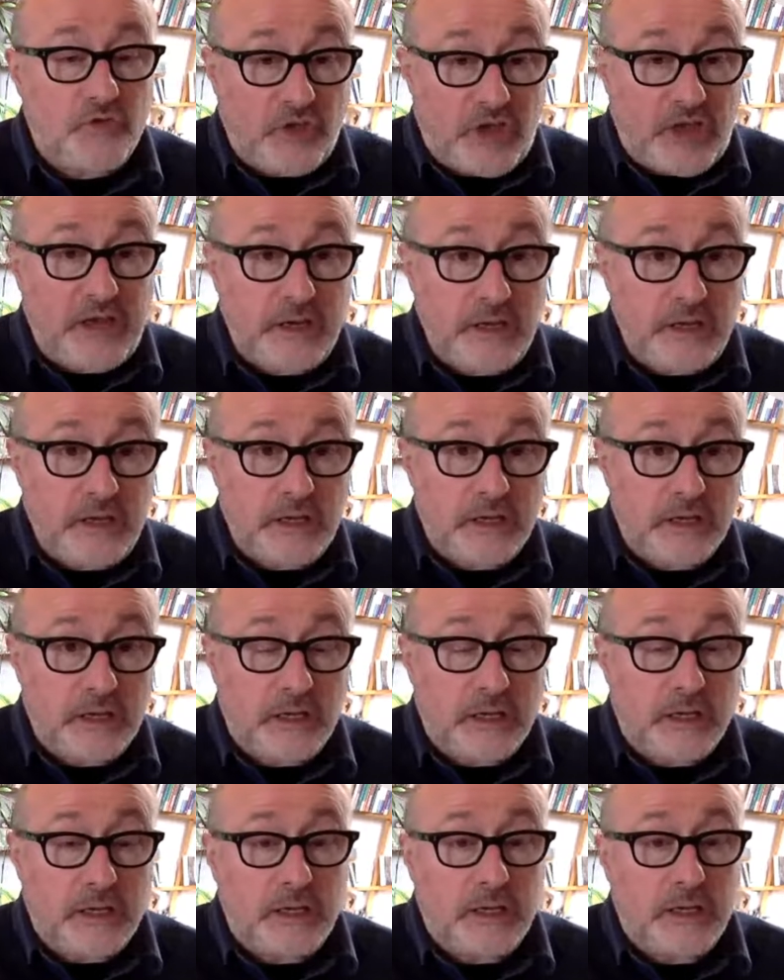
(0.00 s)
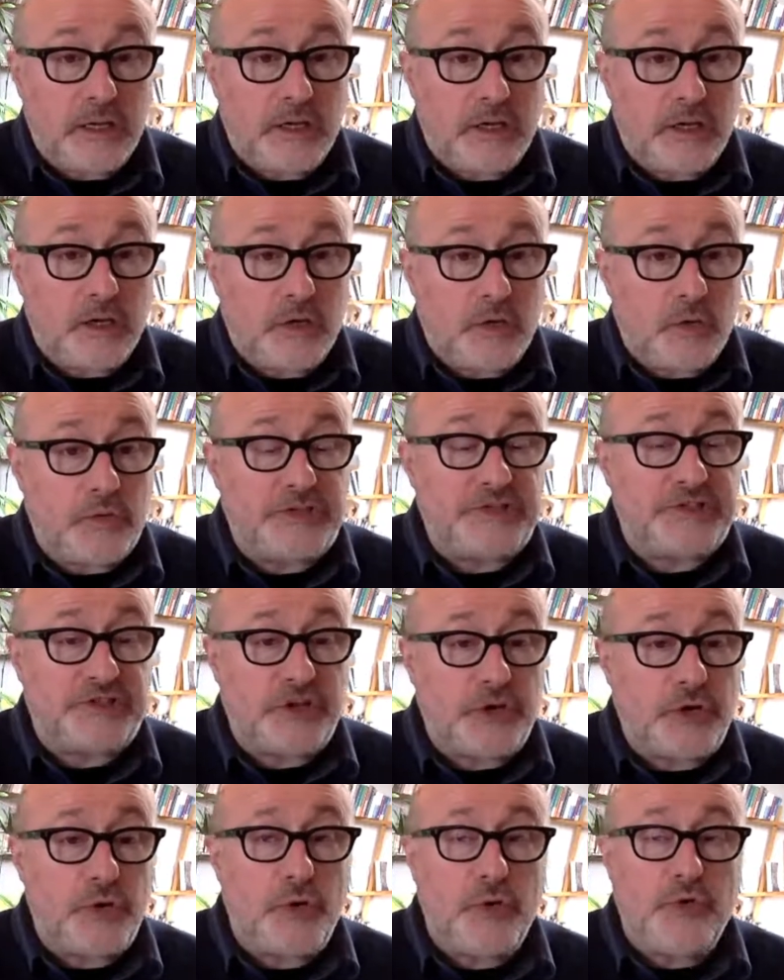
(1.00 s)
Then we
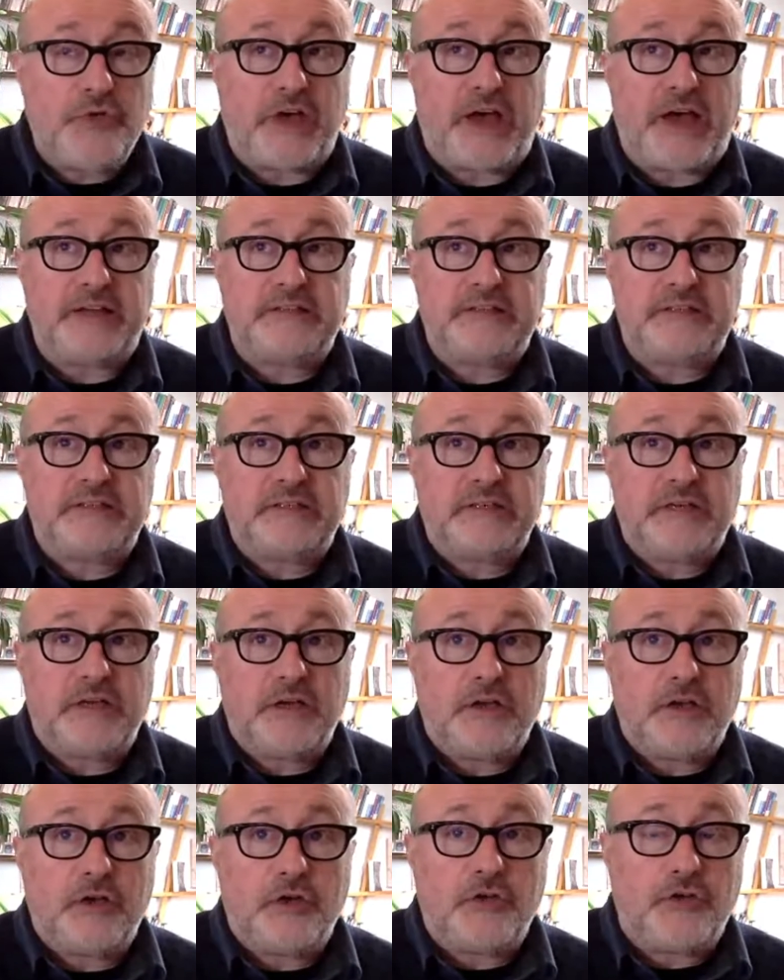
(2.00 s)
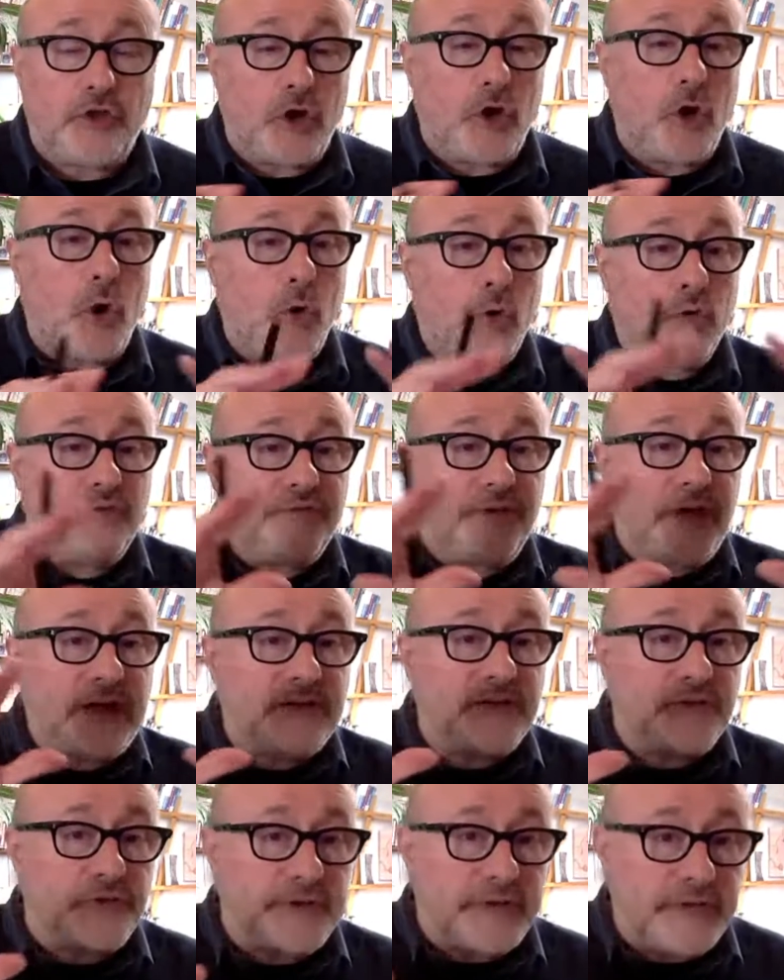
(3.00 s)
saw that the whole
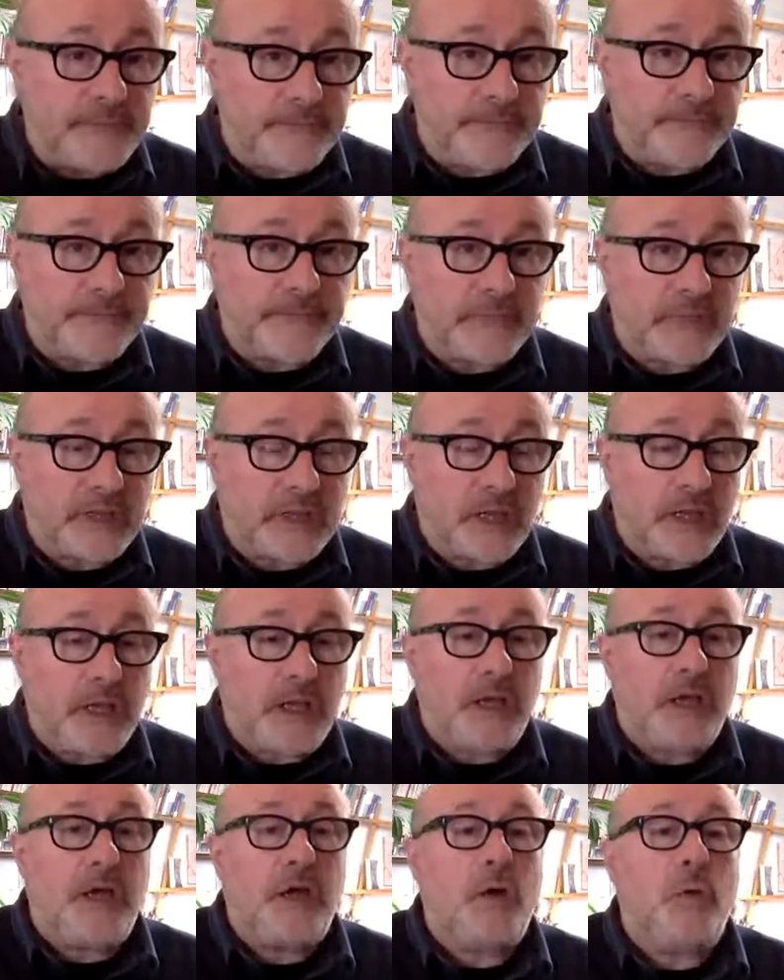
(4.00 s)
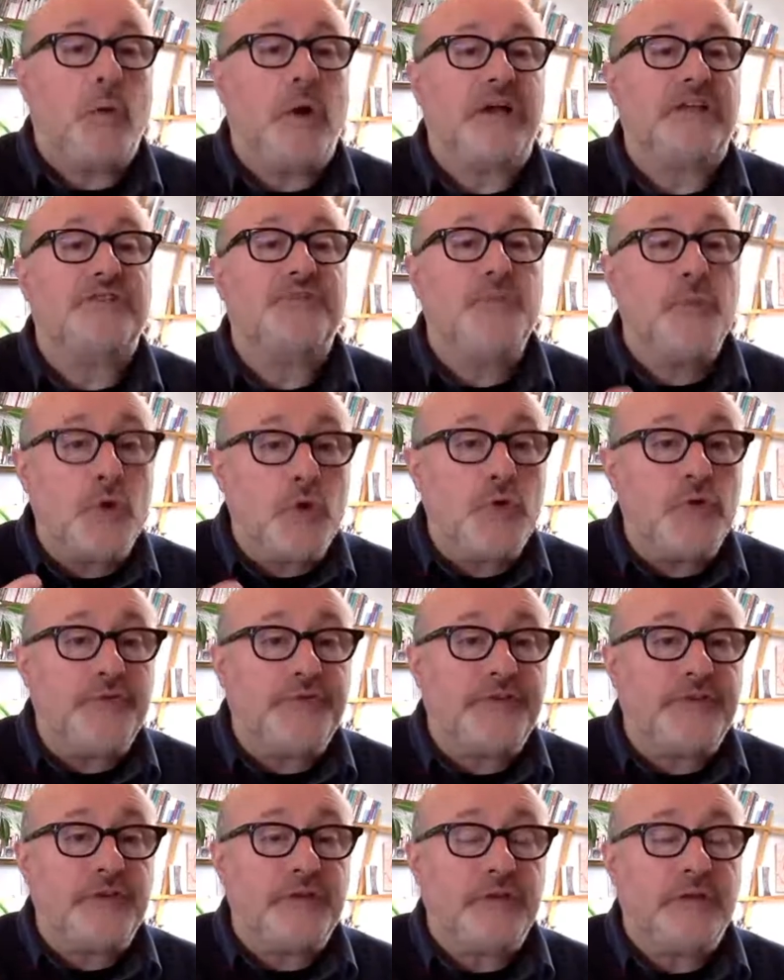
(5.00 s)
factory was
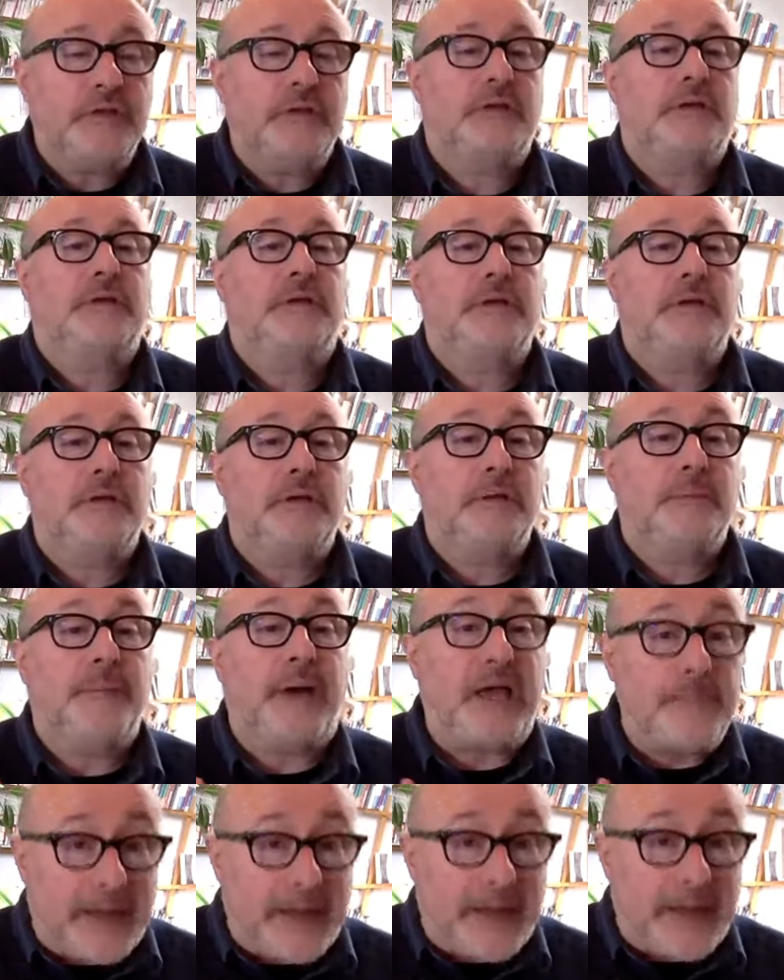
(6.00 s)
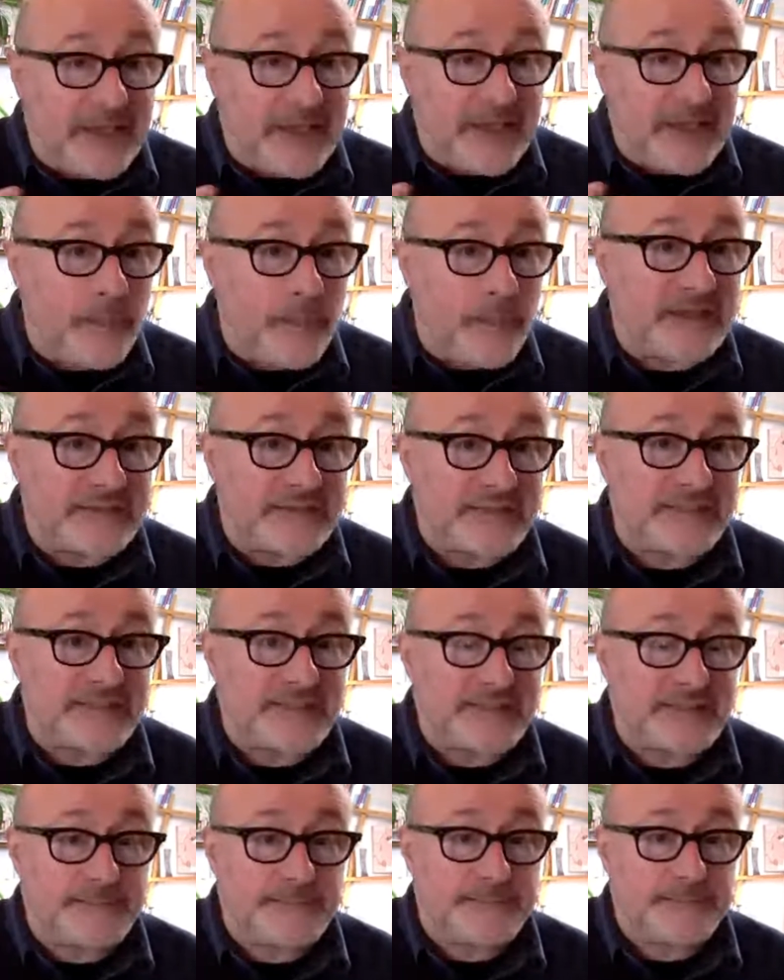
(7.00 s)
moved by
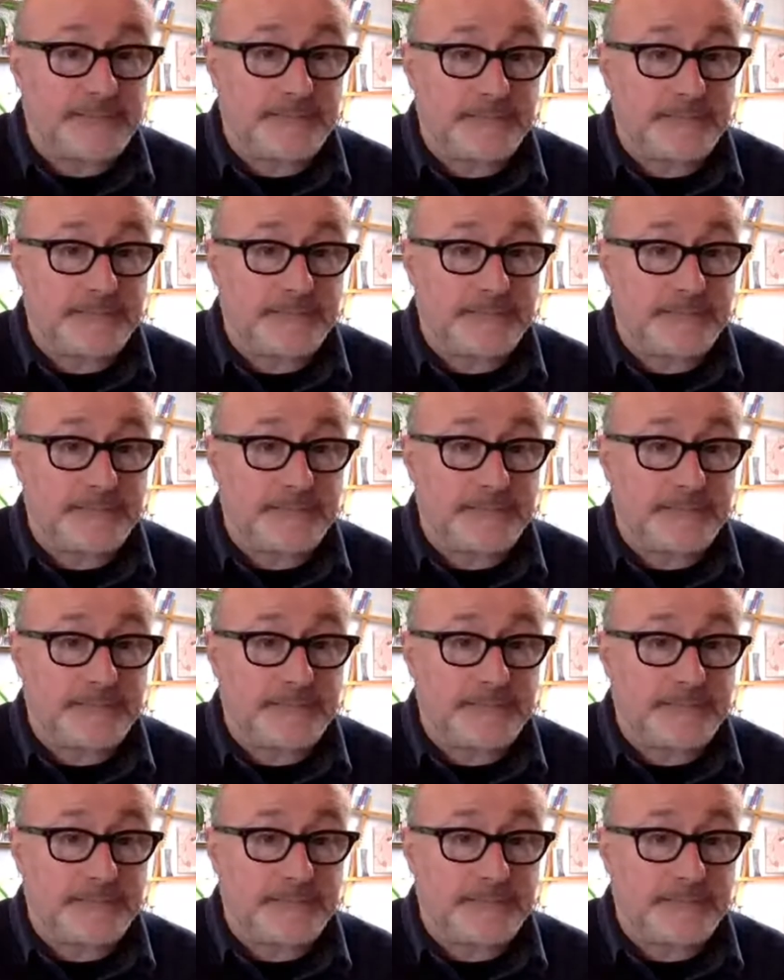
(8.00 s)
biomass.